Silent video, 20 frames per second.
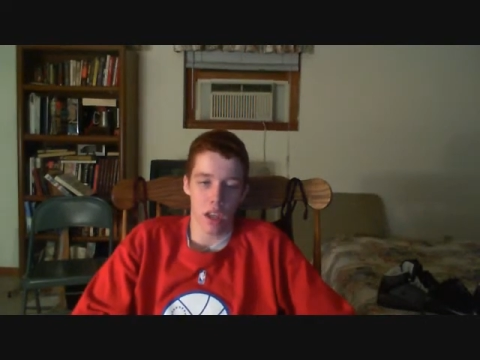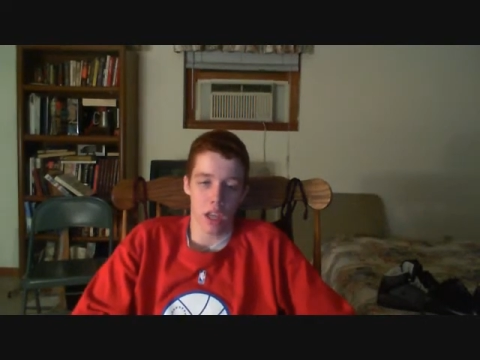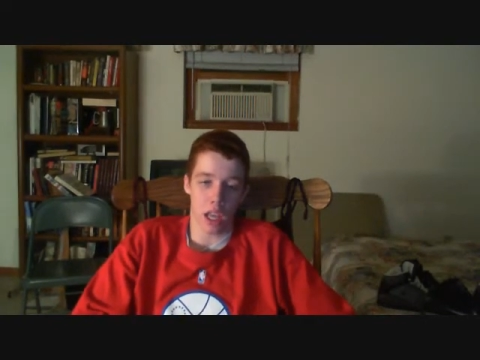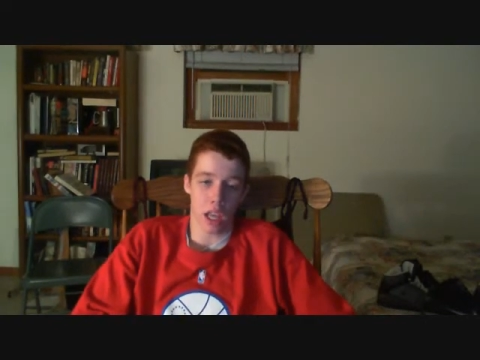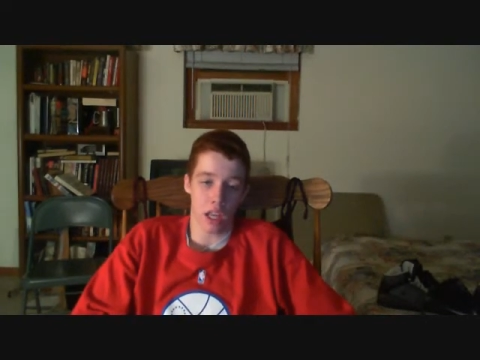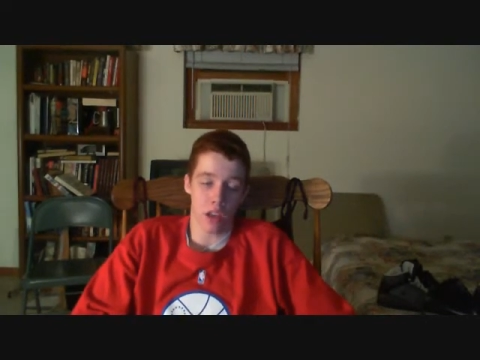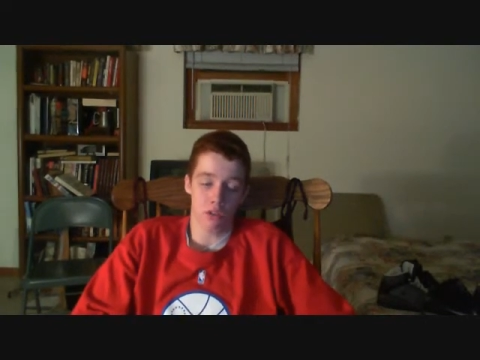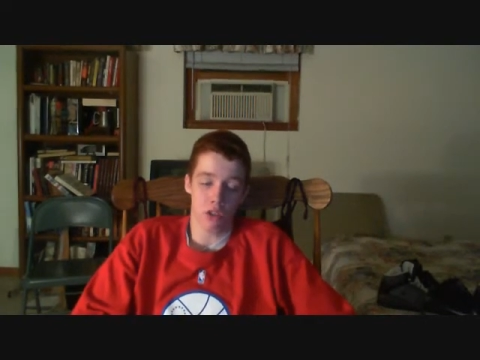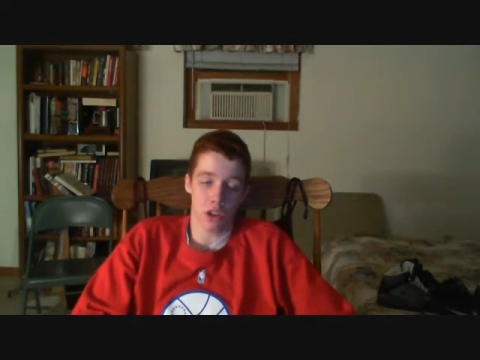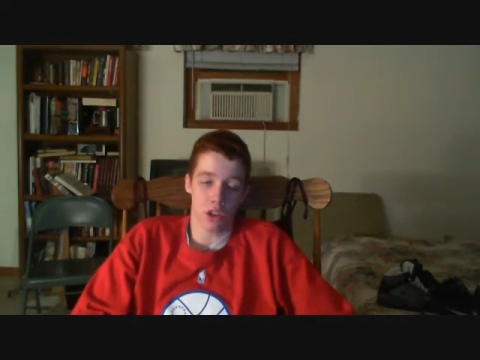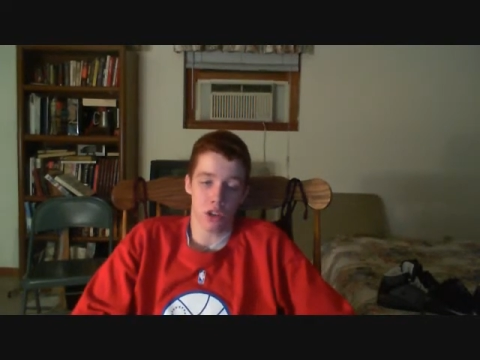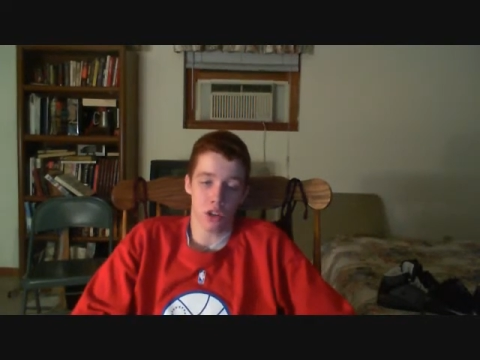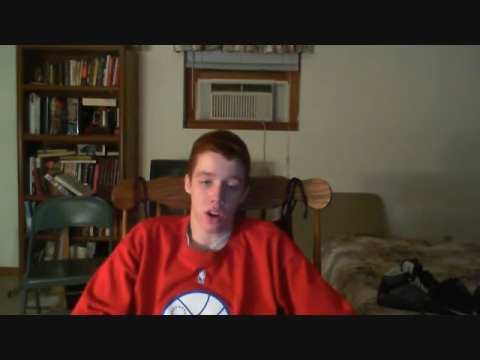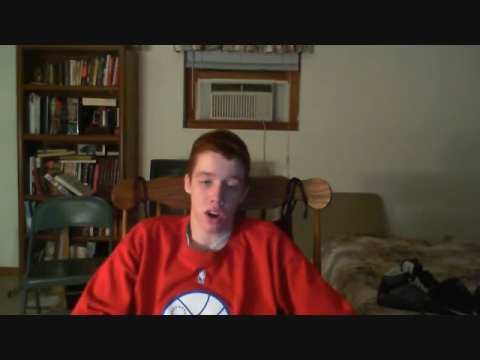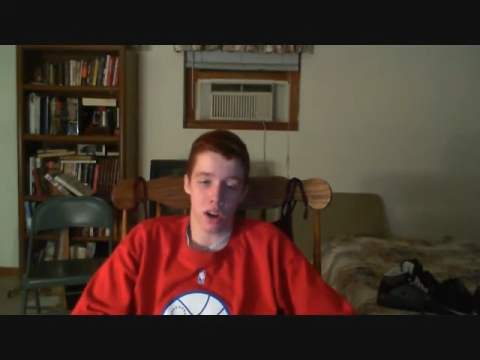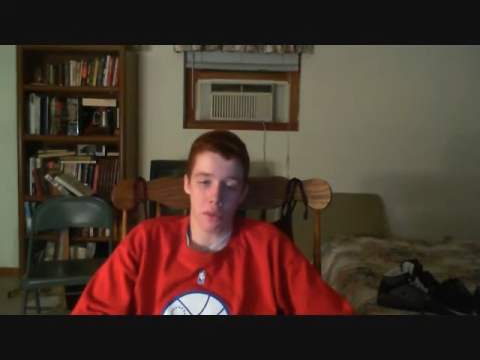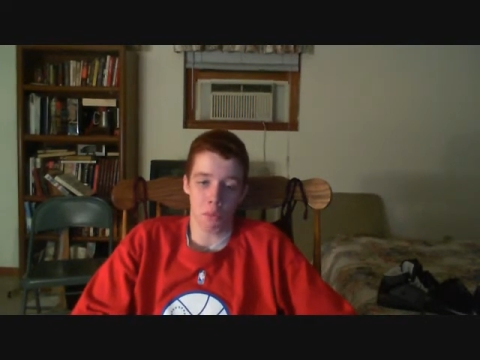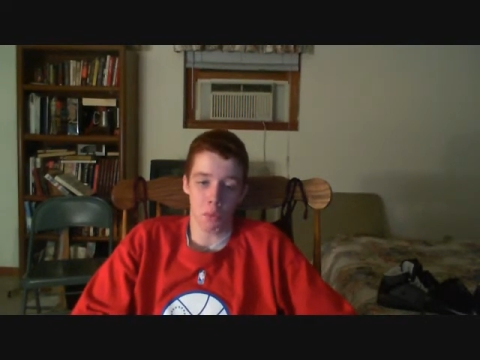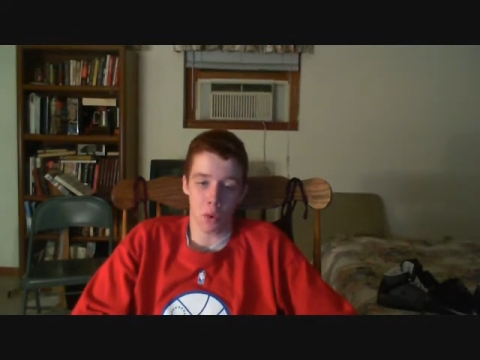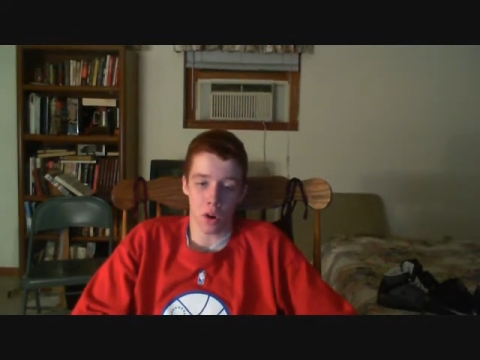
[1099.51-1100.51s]
and just
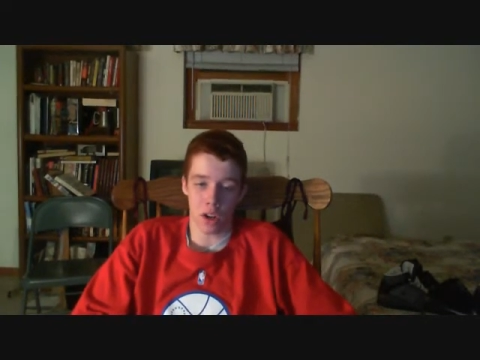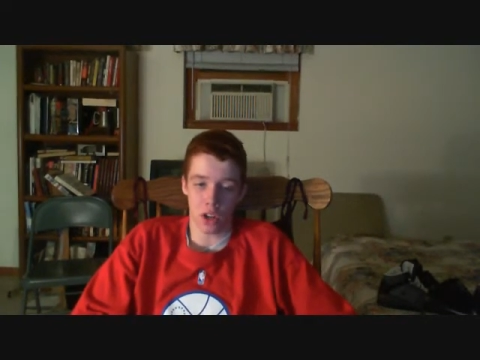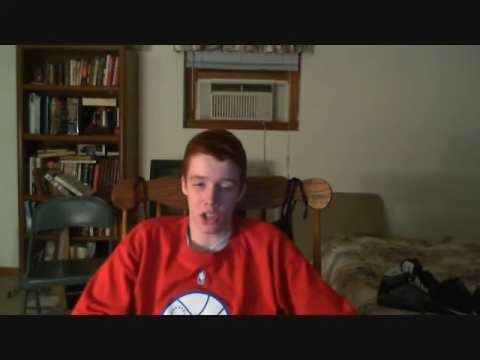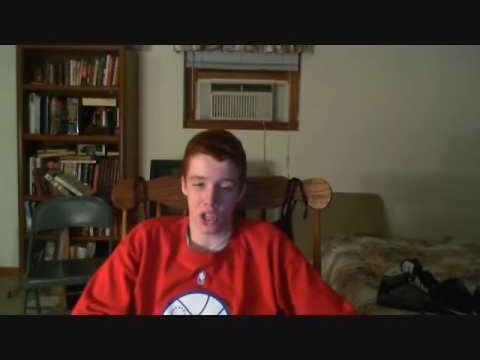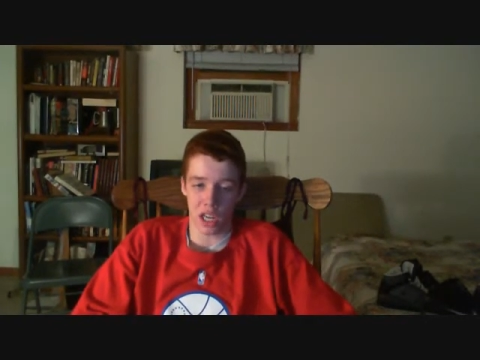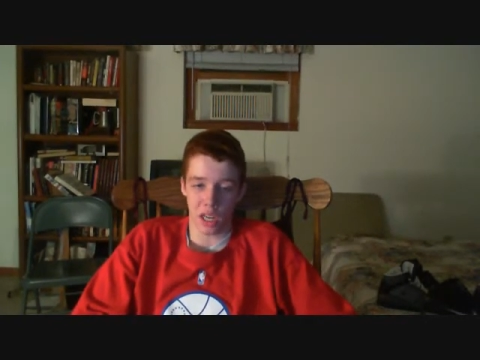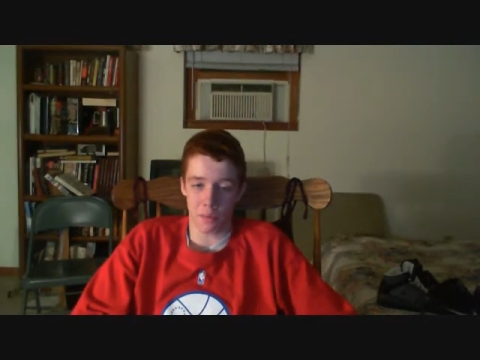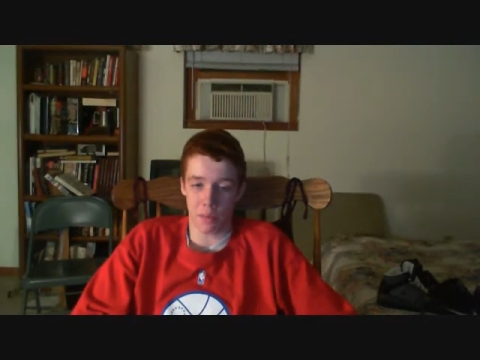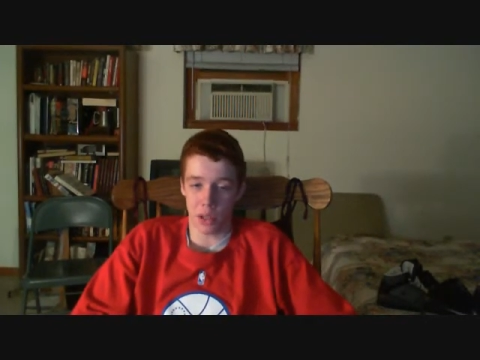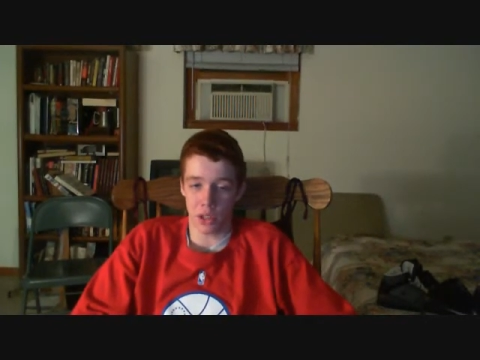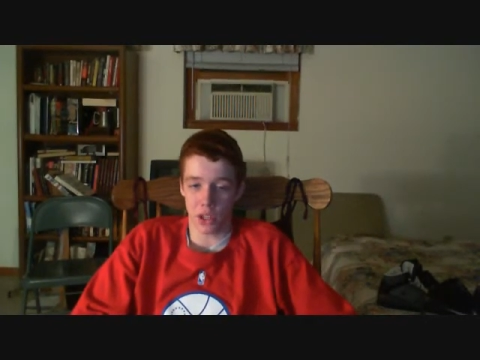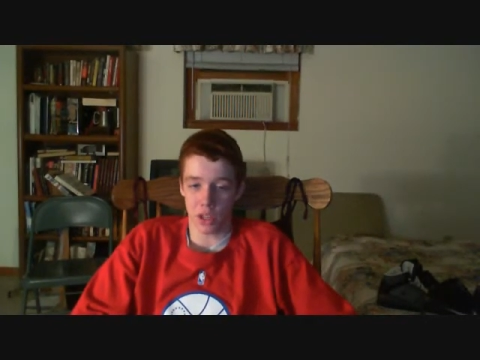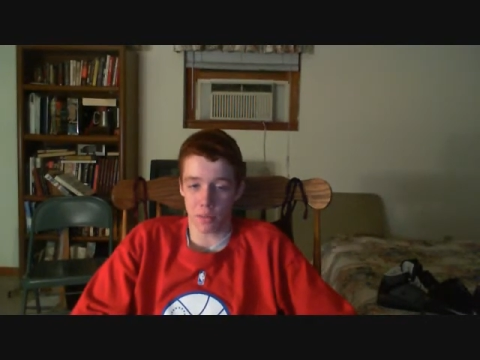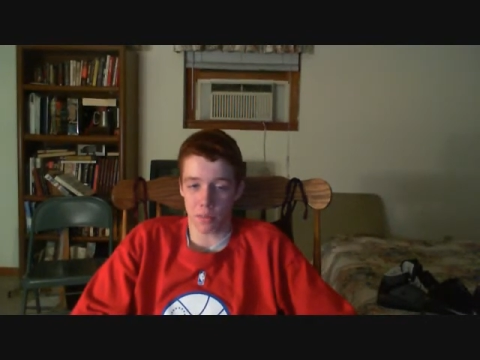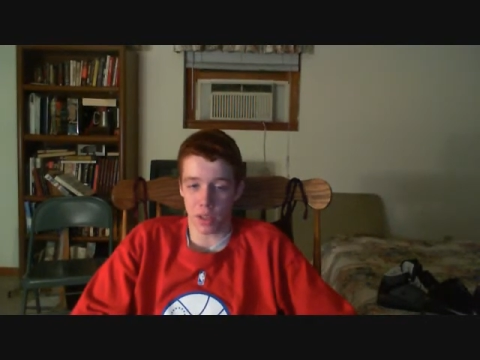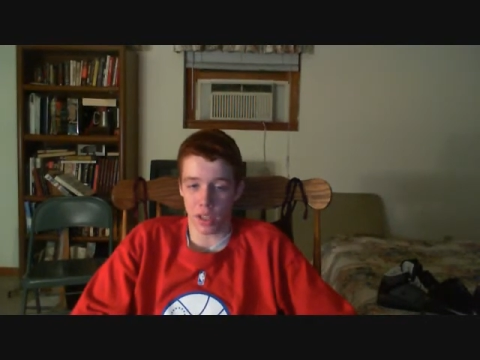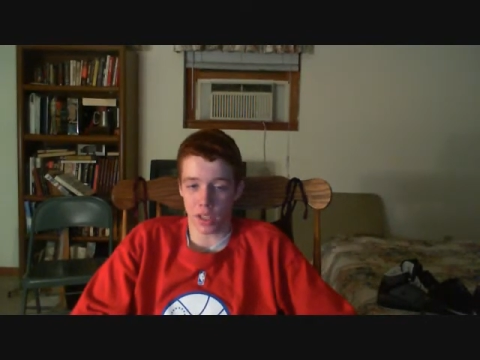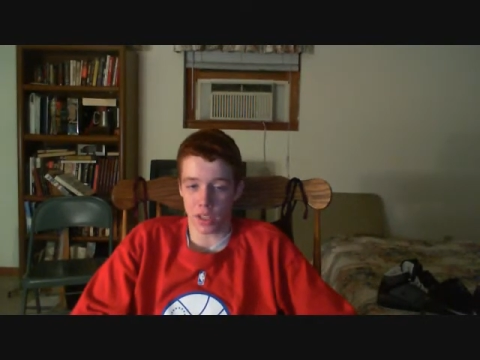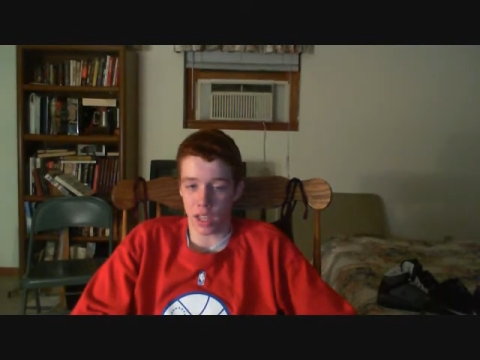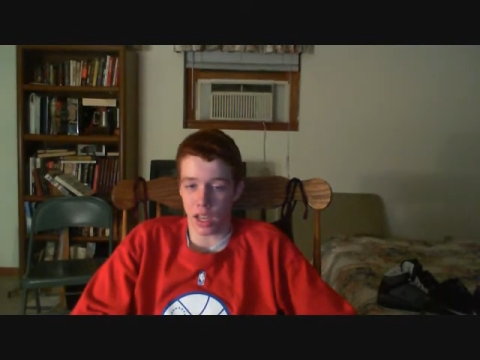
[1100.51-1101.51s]
try and win a
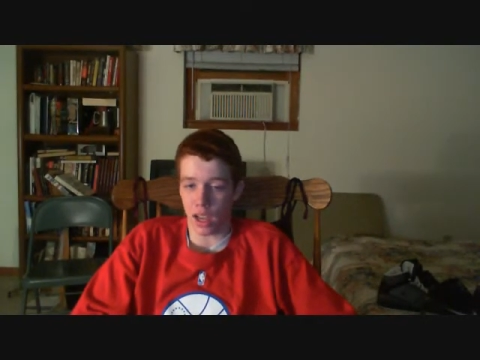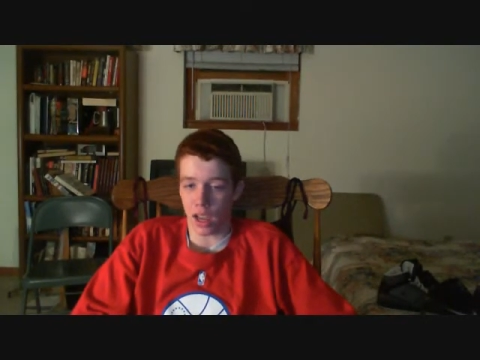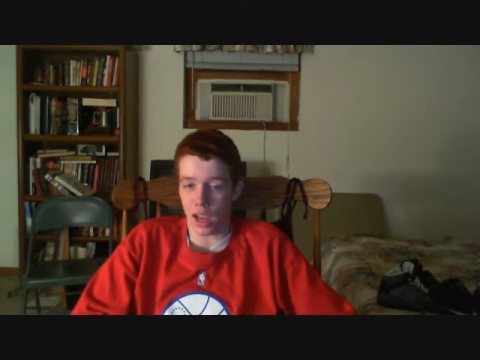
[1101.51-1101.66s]
championship like that.